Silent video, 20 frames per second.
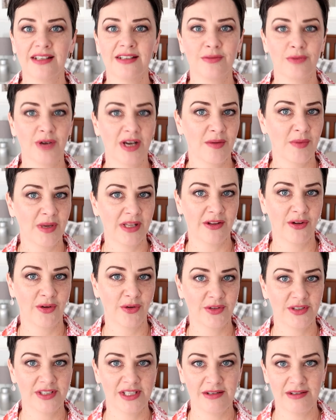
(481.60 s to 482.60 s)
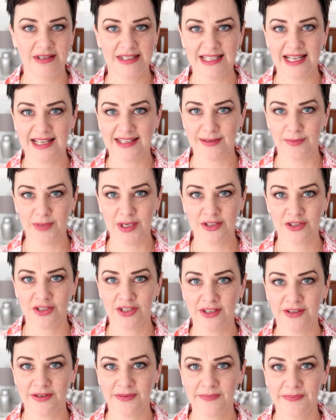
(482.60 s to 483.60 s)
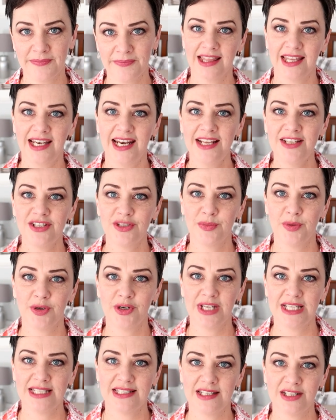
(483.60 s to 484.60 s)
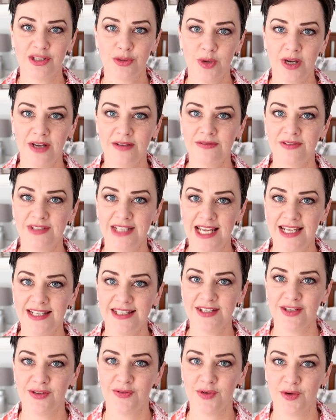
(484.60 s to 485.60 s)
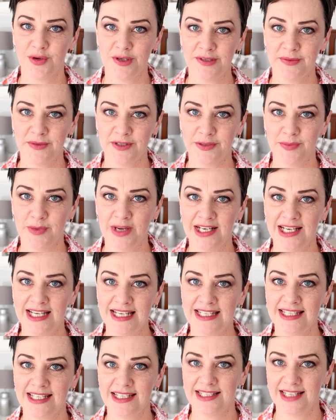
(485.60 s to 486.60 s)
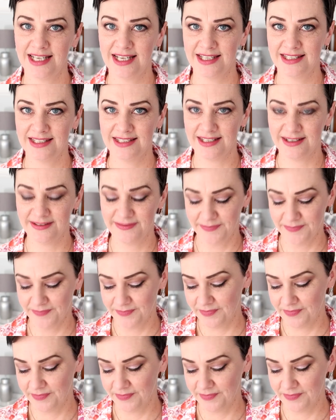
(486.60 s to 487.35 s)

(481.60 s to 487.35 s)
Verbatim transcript: it, recommend the whole series as I mentioned. The next book is The 12 Dates of Christmas by Lisa Dickenson.